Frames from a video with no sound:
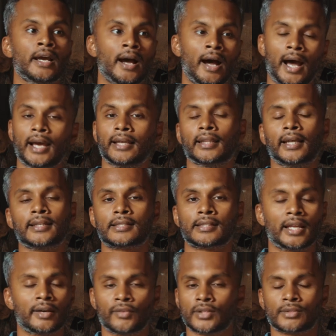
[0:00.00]
highlights,
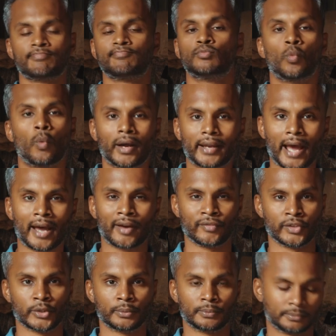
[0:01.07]
levels, what have you.